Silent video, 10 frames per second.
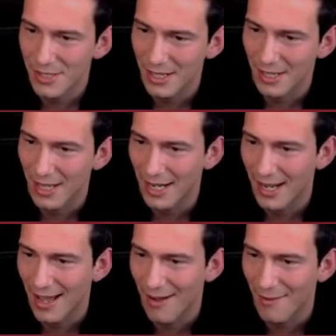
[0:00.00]
at
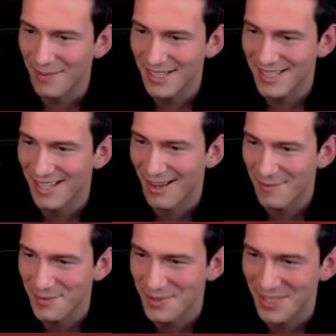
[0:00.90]
how many
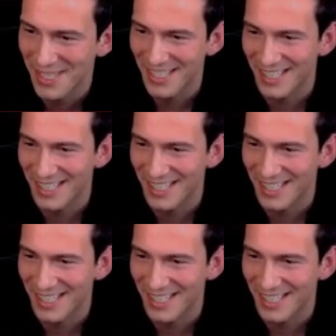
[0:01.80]
subs would you get a